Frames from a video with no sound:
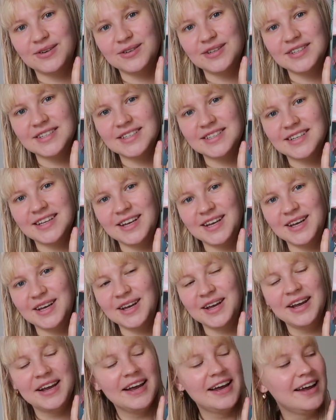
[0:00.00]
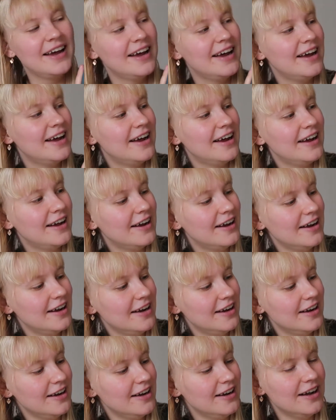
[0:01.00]
honestly,
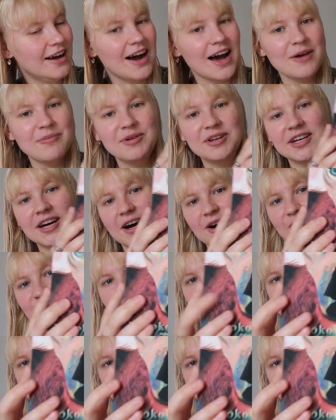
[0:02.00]
I mean, how